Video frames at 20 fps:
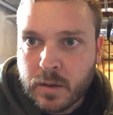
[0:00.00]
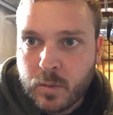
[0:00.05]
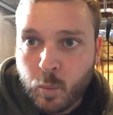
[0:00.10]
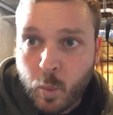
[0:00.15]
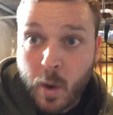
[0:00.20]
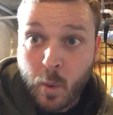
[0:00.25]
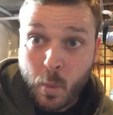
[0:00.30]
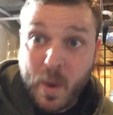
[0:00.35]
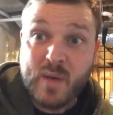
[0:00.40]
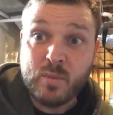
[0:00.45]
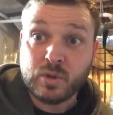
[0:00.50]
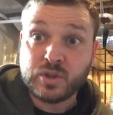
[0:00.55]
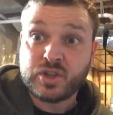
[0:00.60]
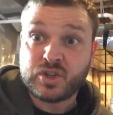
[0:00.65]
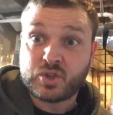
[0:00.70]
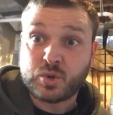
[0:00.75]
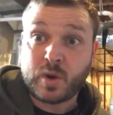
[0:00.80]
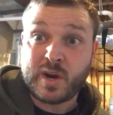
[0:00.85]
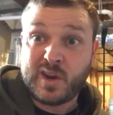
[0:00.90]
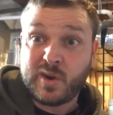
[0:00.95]
where we will
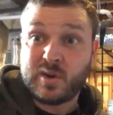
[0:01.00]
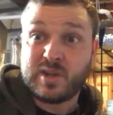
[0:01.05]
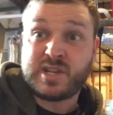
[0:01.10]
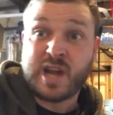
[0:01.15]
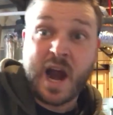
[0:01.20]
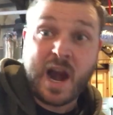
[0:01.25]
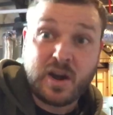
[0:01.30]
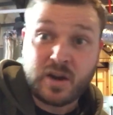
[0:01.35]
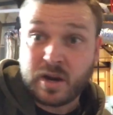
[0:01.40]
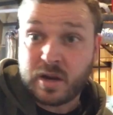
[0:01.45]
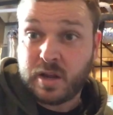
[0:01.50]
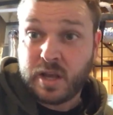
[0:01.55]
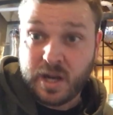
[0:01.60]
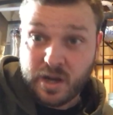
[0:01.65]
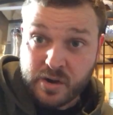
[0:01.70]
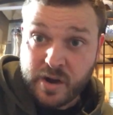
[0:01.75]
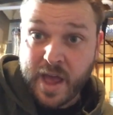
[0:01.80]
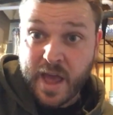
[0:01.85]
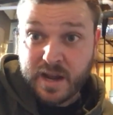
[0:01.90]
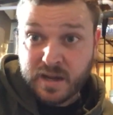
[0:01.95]
destroy your entire
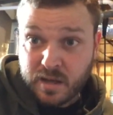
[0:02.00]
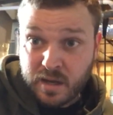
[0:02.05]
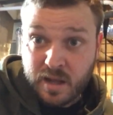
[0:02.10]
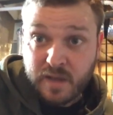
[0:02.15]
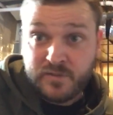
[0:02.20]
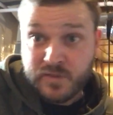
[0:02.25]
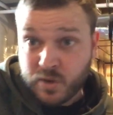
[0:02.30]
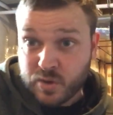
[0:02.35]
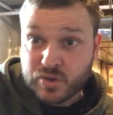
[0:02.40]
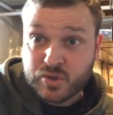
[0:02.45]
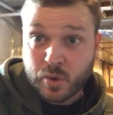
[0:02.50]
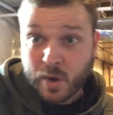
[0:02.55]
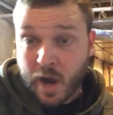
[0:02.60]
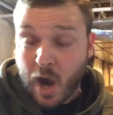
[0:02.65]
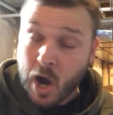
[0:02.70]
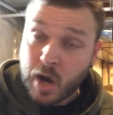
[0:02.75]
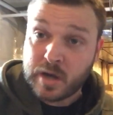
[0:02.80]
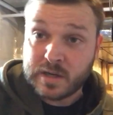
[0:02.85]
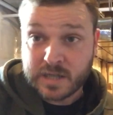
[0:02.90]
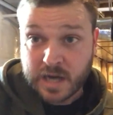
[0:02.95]
internet if you destroy
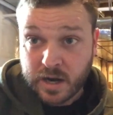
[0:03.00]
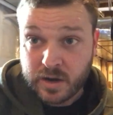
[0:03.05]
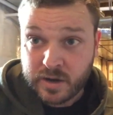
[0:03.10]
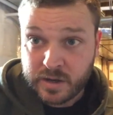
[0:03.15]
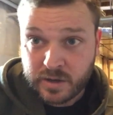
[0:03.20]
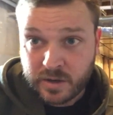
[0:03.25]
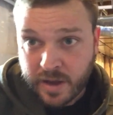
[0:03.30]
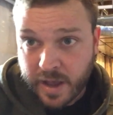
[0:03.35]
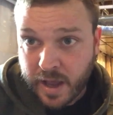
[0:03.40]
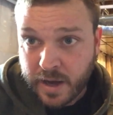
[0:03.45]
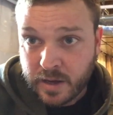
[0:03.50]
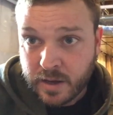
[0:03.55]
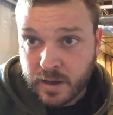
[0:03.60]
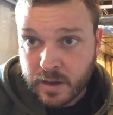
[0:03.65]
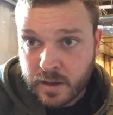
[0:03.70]
our entire internet?